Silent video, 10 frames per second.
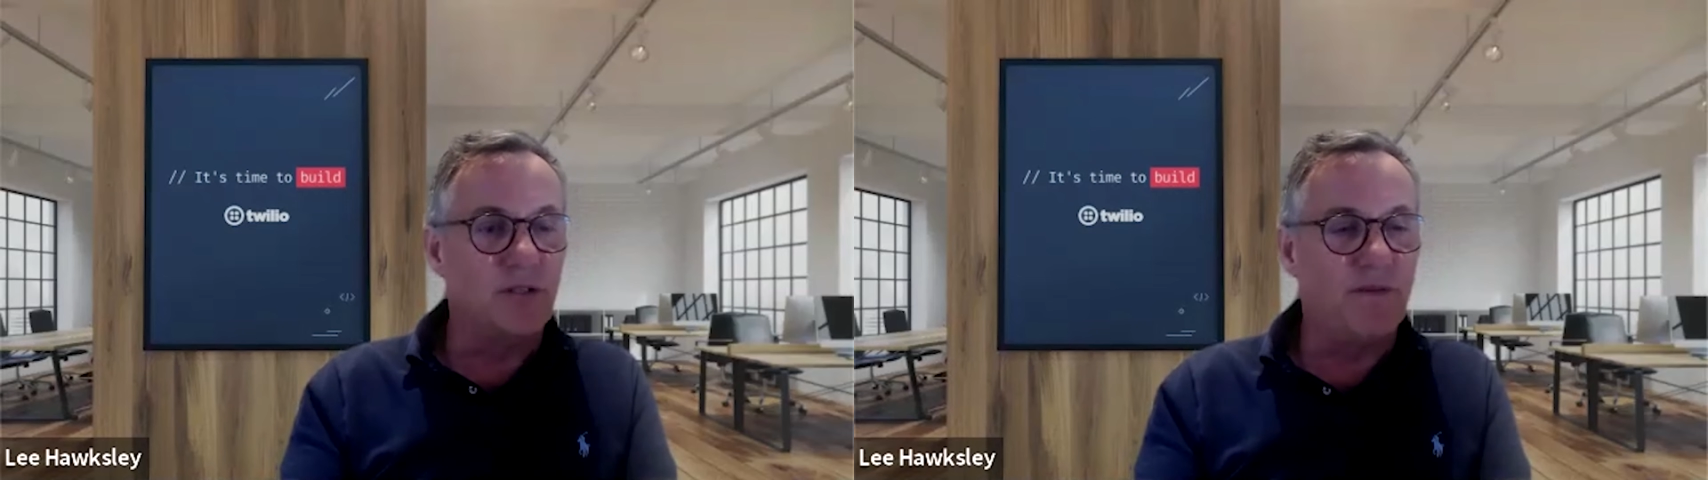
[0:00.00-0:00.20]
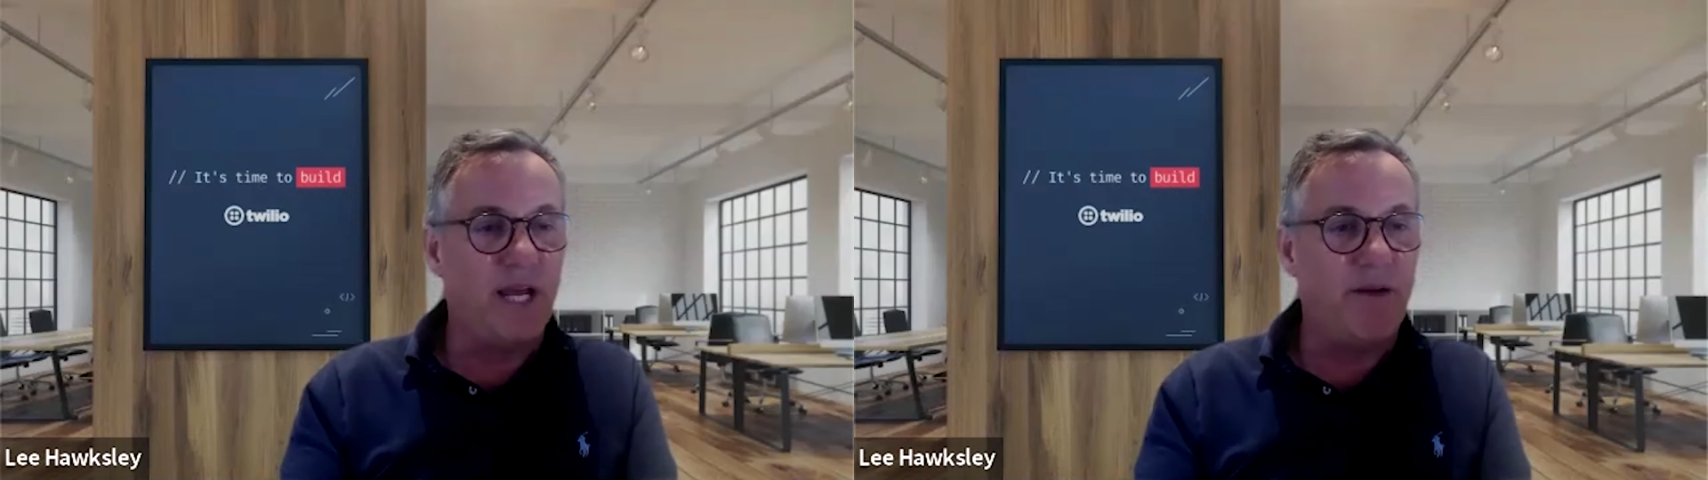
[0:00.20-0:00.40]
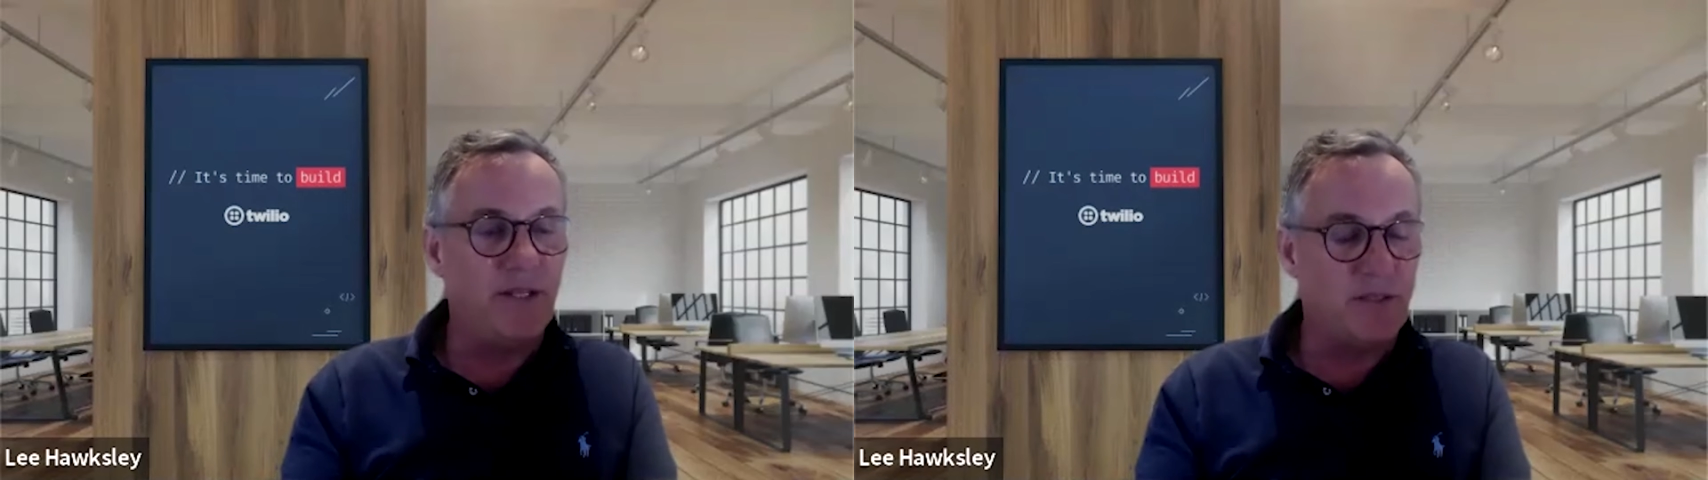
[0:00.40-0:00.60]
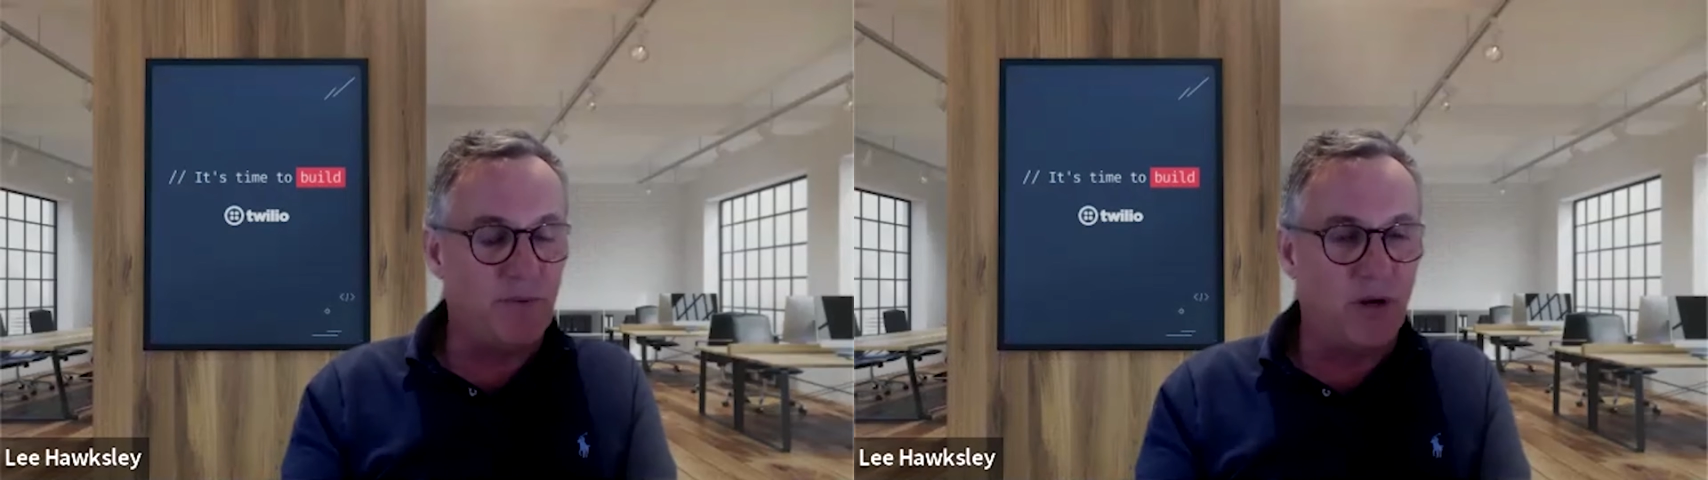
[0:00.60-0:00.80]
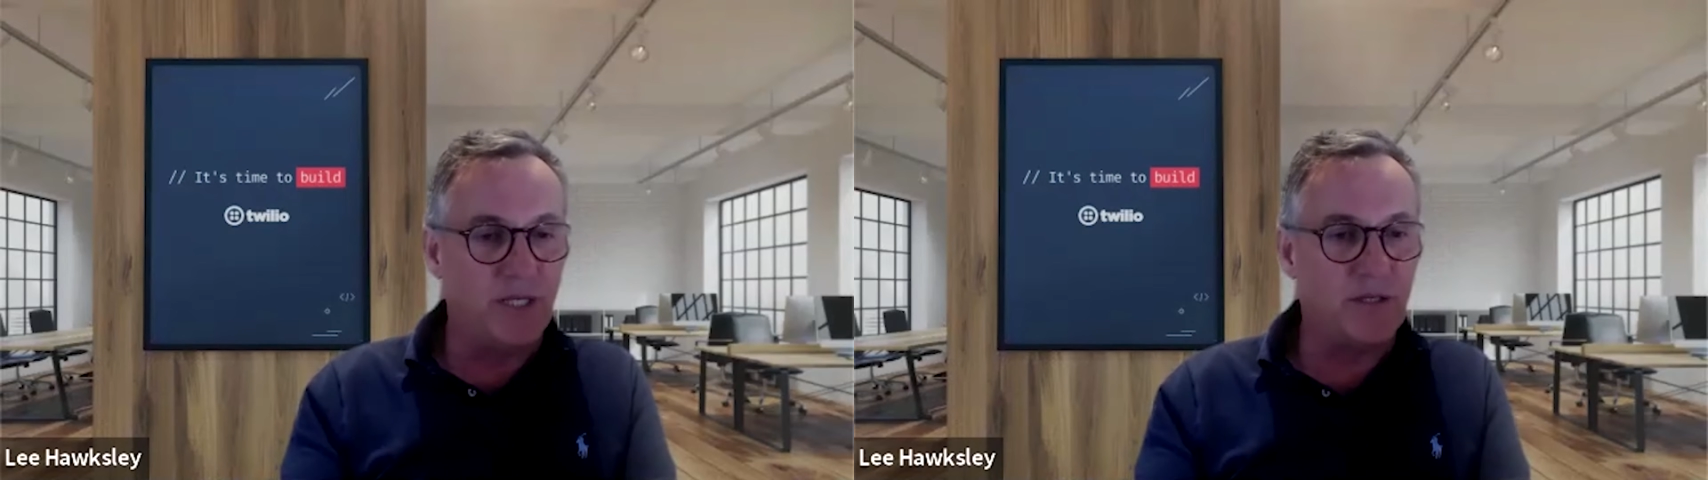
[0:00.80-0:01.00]
of our
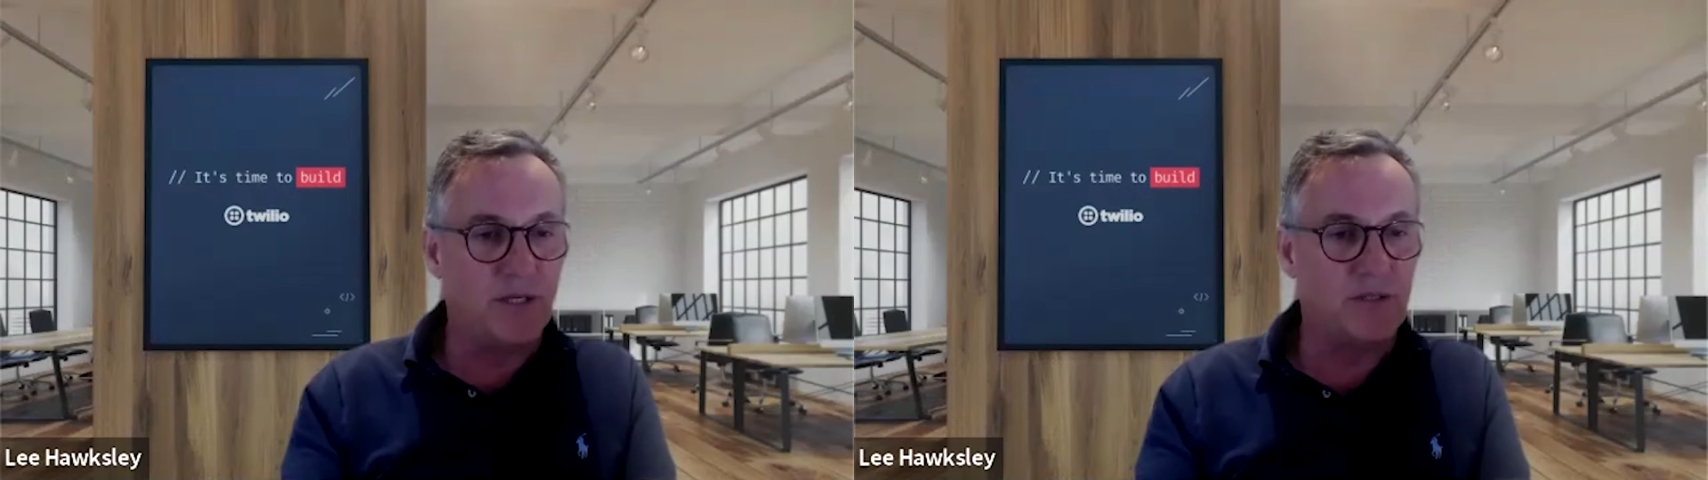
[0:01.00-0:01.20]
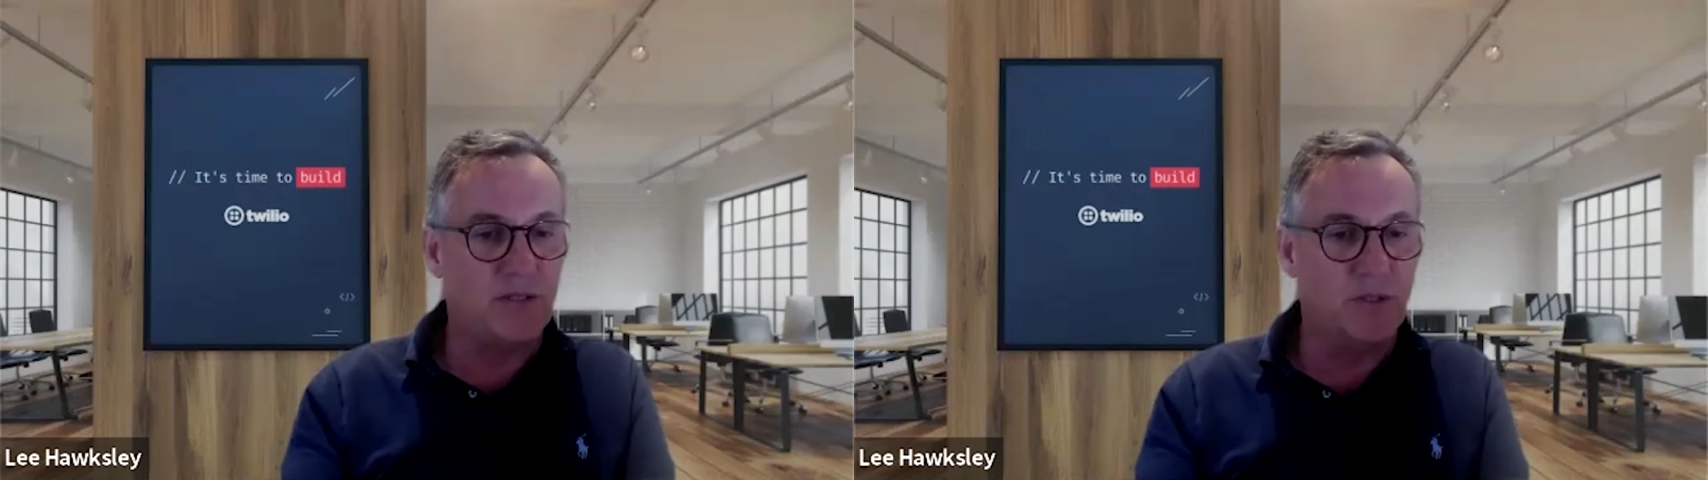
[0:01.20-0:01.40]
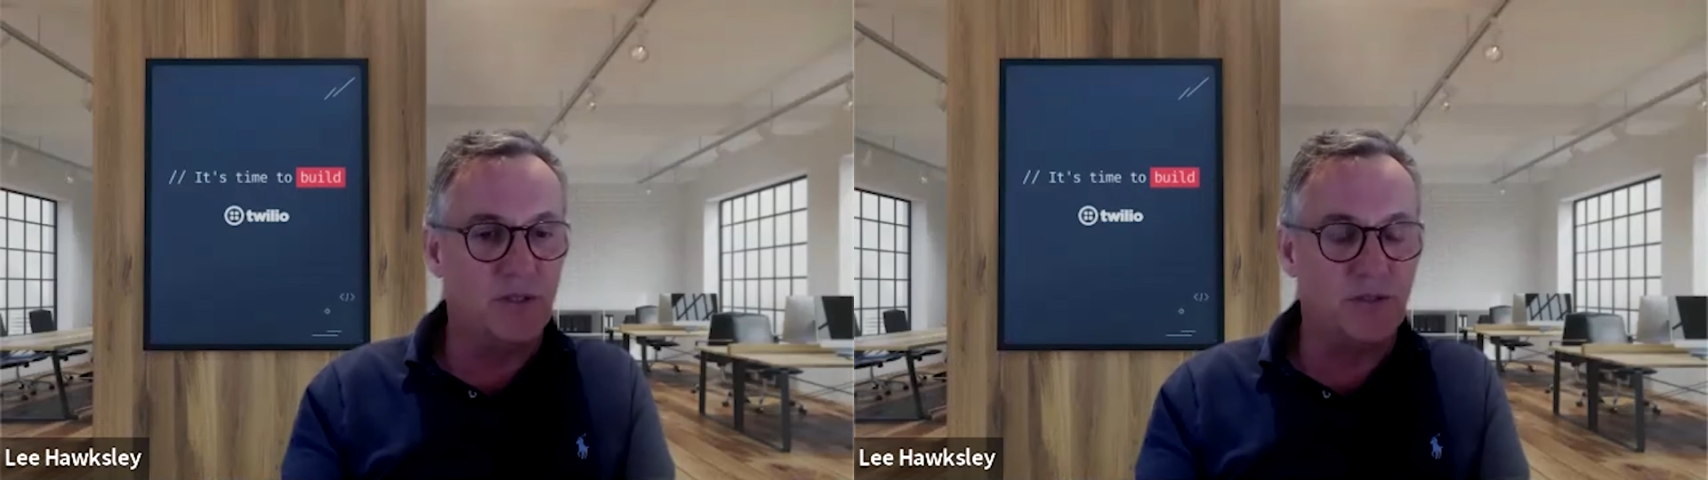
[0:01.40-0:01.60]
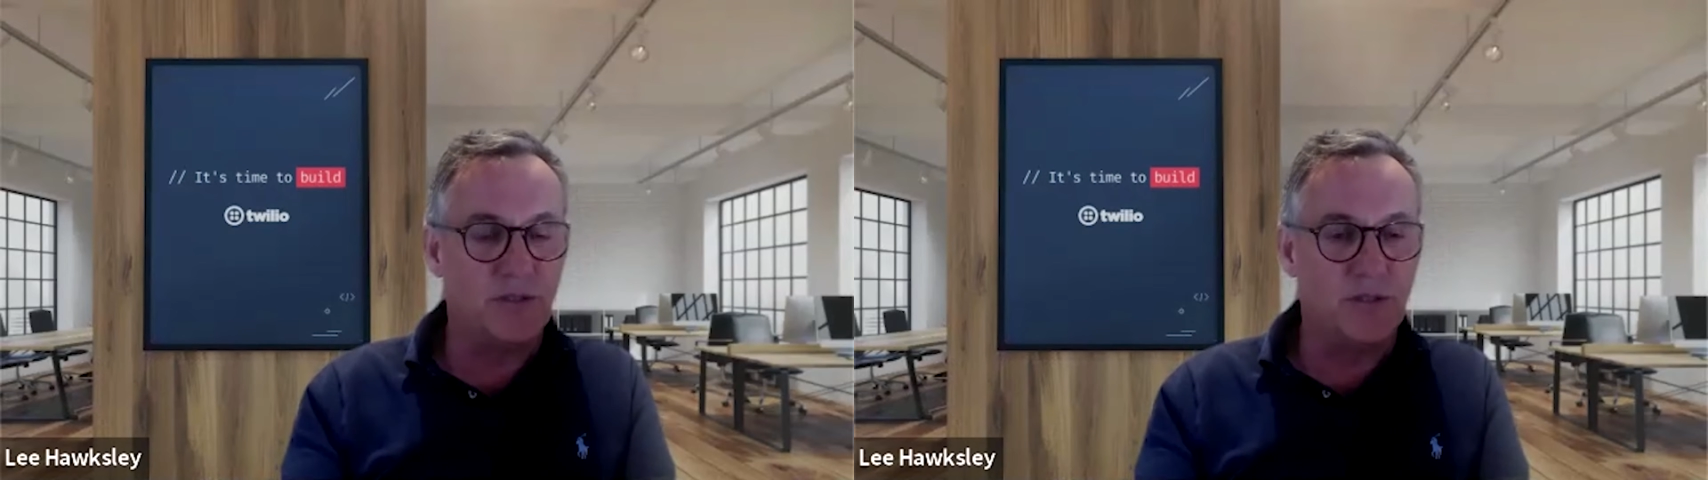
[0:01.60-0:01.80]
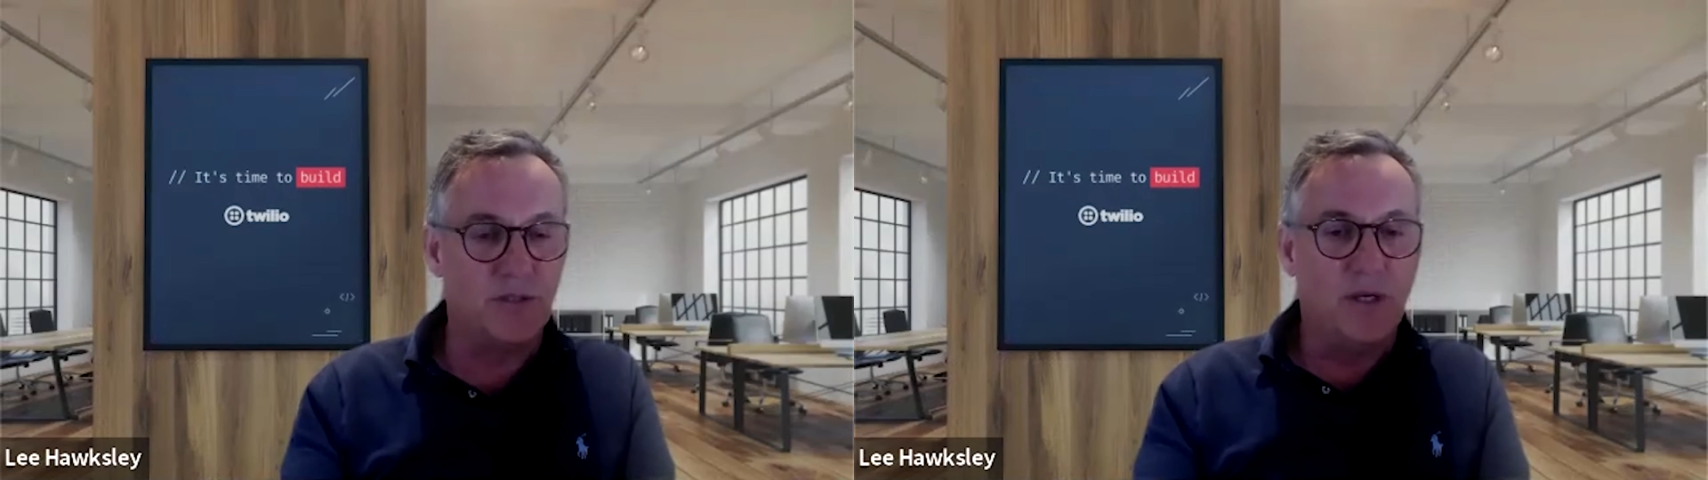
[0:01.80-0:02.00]
enterprise
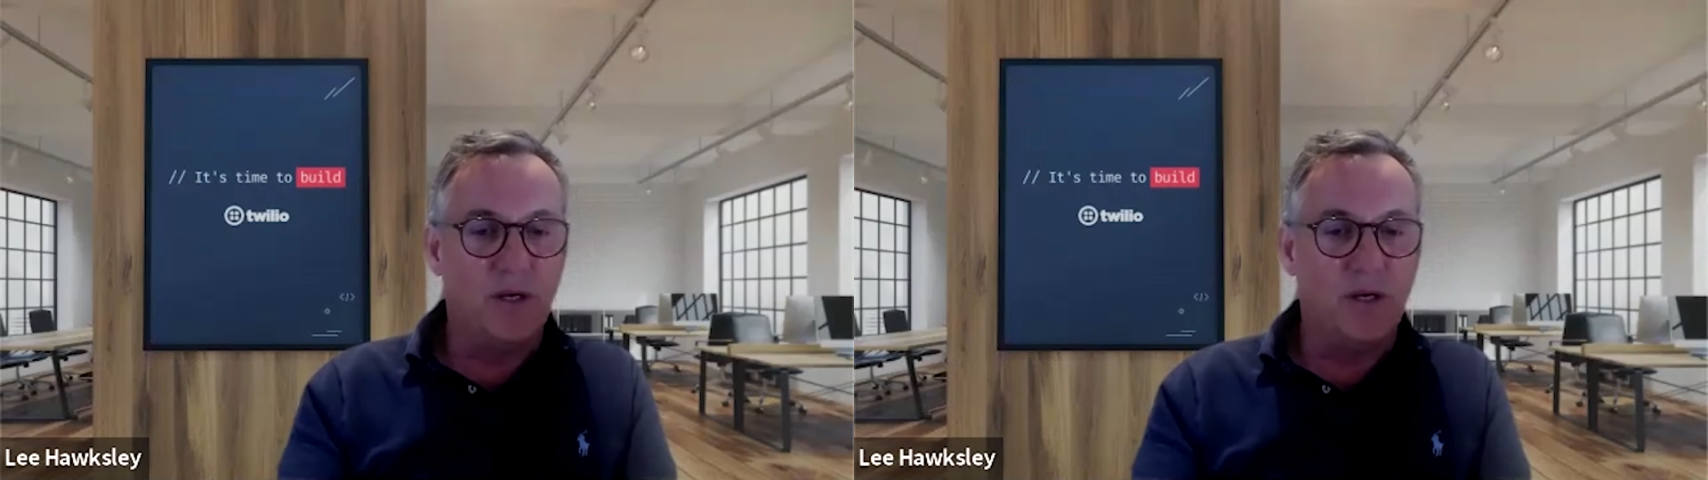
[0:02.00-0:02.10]
customers